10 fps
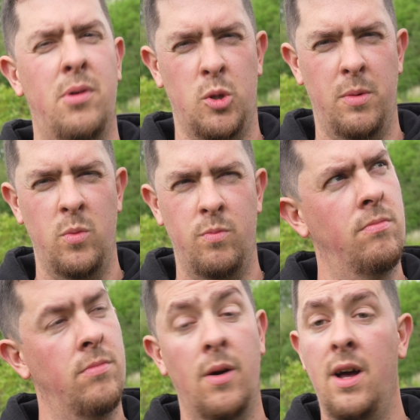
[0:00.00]
Possibly.
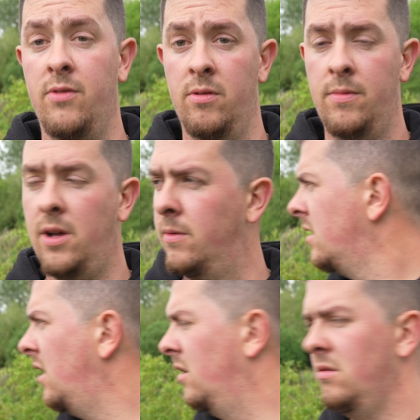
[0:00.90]
No, I haven't, no.
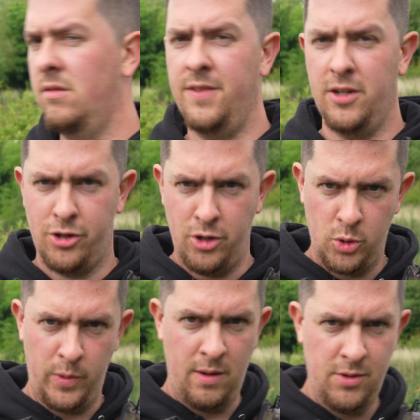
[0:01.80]
So, fingers
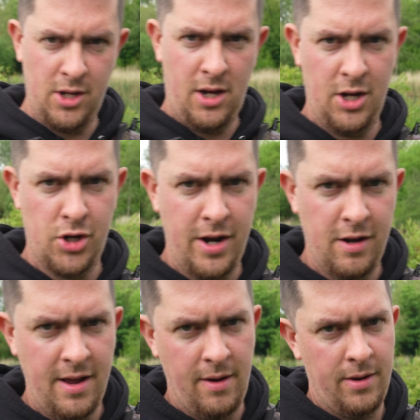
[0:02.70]
crossed we don't start a trend
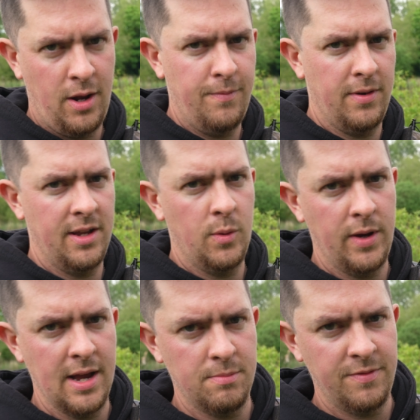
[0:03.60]
now, and hopefully we
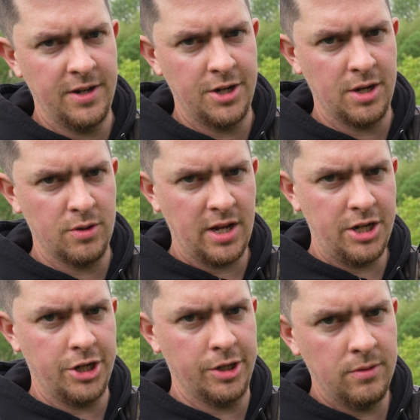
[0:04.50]
get some fish. So stay
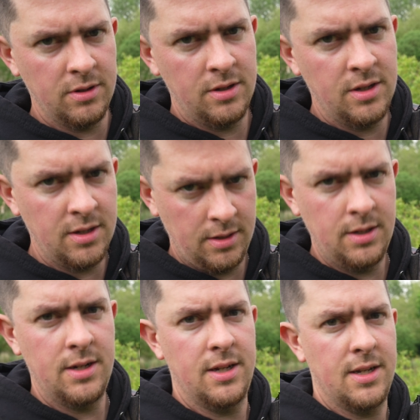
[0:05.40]
tuned,
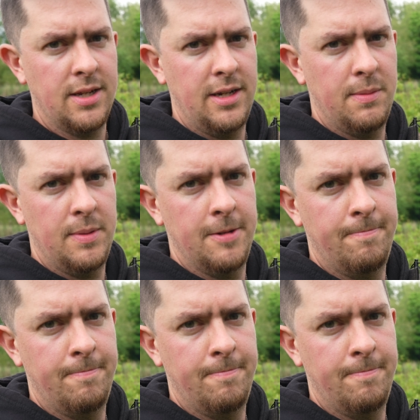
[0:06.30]
and I'll see you in a bit.